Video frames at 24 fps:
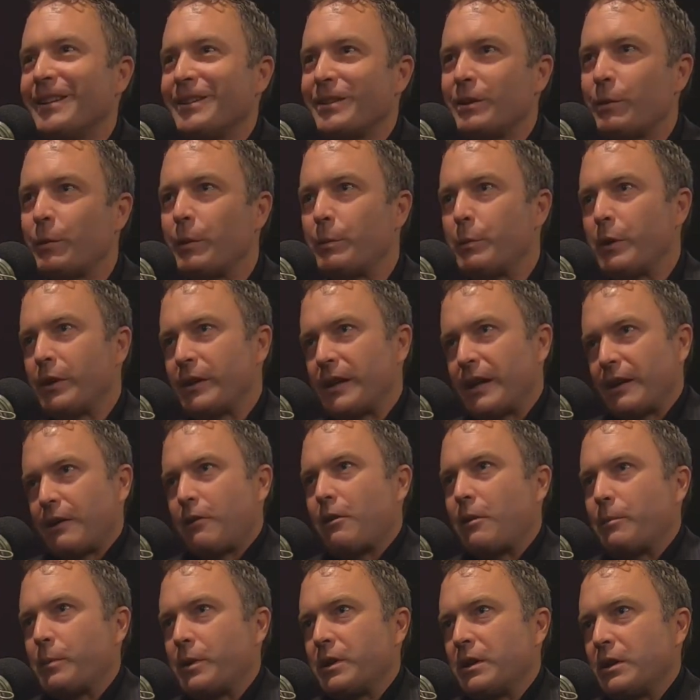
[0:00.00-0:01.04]
So we bring that
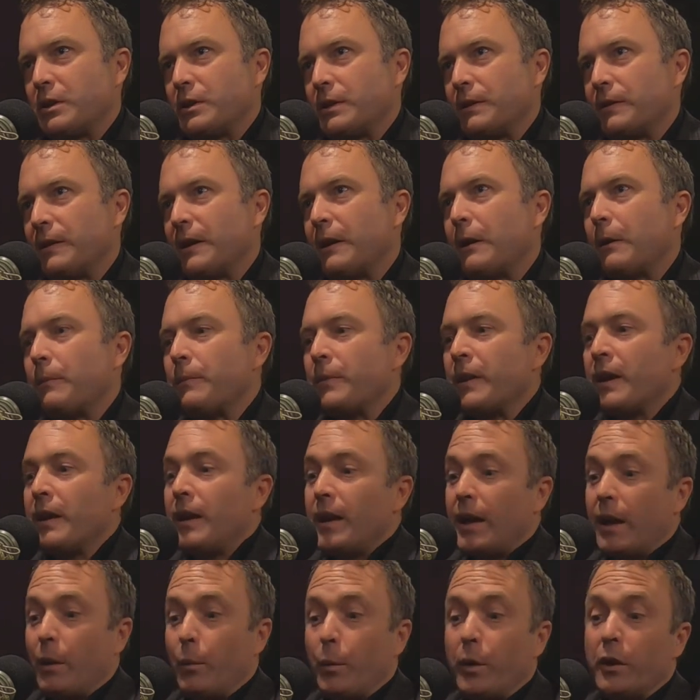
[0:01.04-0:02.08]
competition there.
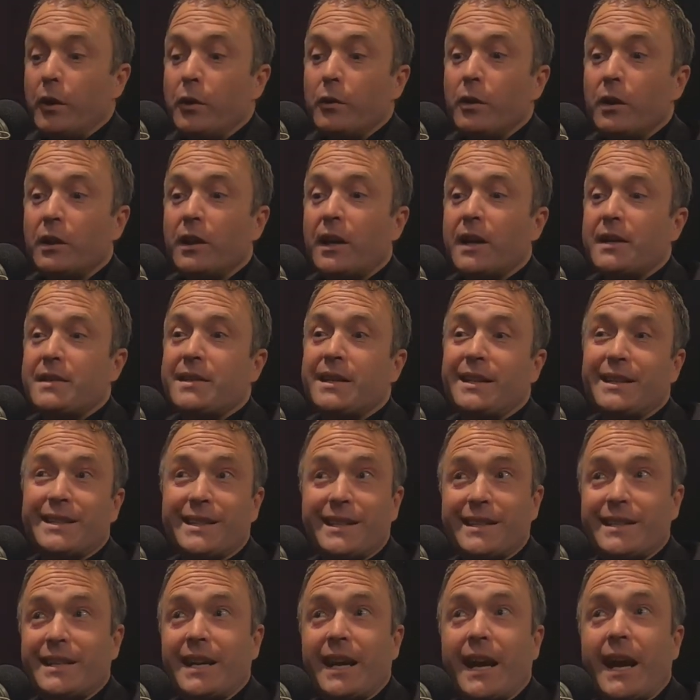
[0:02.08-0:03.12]
And we utilize
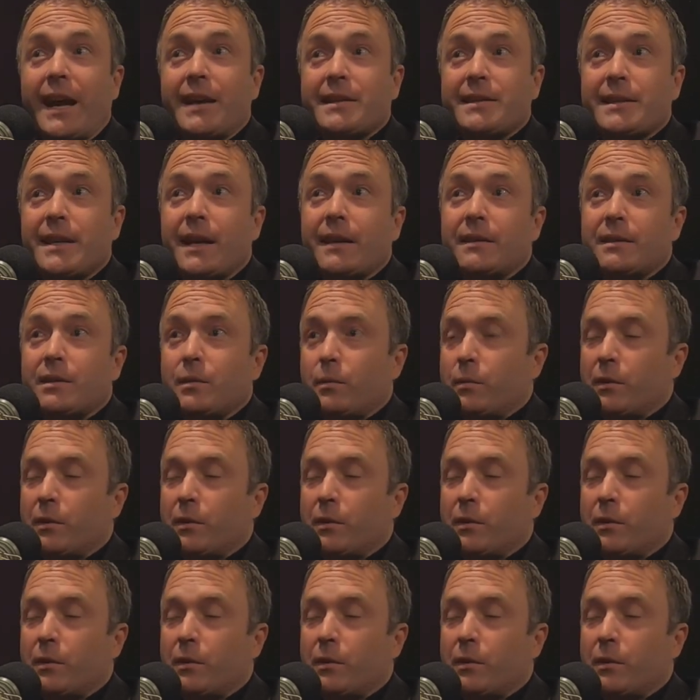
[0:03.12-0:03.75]
existing assets.